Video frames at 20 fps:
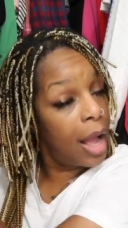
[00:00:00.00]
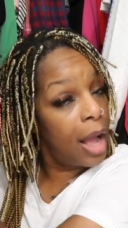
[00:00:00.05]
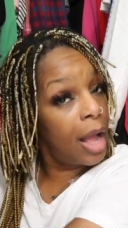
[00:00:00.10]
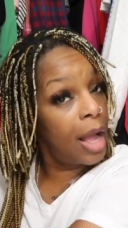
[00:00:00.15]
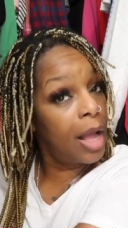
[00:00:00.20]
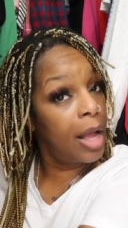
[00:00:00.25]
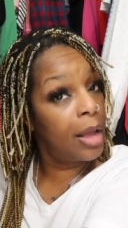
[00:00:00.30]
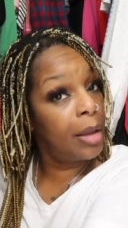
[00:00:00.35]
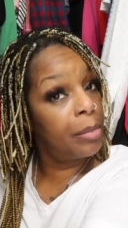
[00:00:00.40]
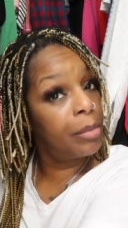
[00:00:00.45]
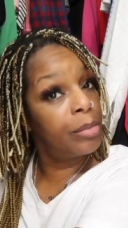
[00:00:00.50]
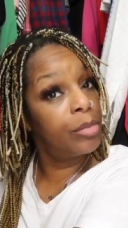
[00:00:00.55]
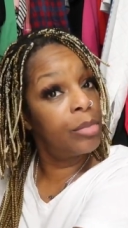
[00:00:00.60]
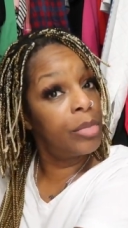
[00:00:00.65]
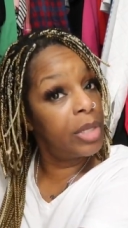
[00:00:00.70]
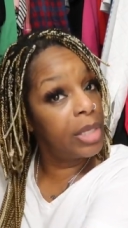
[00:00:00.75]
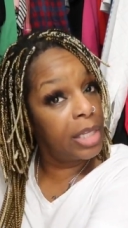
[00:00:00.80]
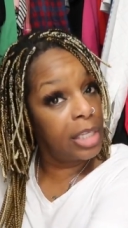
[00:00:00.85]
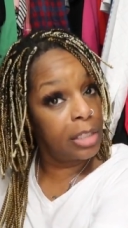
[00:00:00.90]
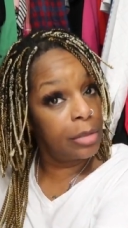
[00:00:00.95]
um,
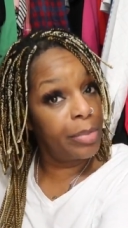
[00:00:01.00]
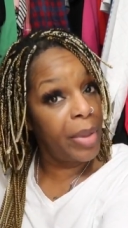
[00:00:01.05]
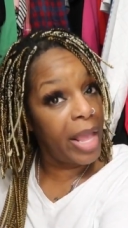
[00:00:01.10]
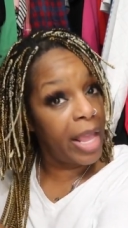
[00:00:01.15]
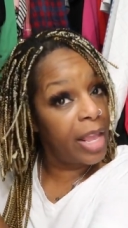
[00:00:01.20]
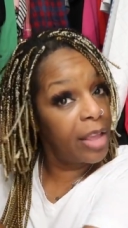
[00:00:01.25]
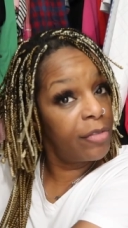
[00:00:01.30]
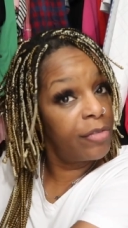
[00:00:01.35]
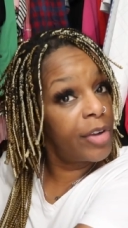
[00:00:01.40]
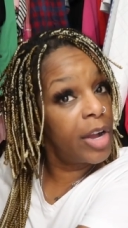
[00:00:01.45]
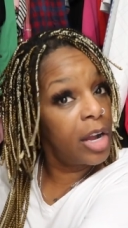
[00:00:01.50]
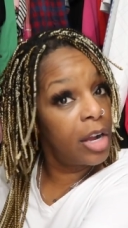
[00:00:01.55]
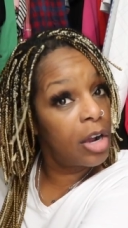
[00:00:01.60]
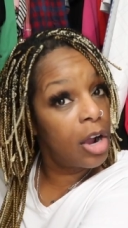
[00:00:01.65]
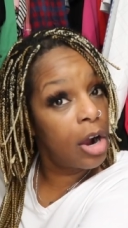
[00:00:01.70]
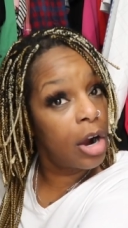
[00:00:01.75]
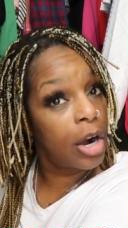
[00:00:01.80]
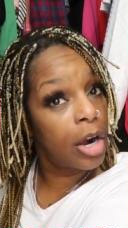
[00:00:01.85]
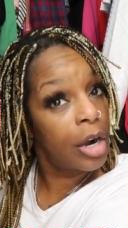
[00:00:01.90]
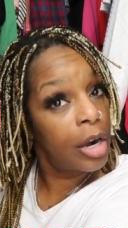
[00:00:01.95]
is paying for her
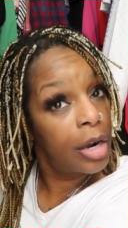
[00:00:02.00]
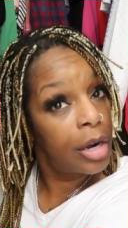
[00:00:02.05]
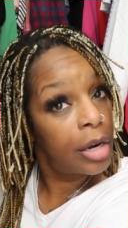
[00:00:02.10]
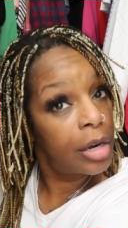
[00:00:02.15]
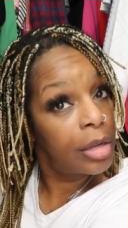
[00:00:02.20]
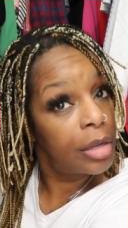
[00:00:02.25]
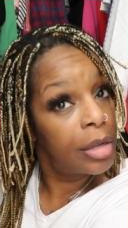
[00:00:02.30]
car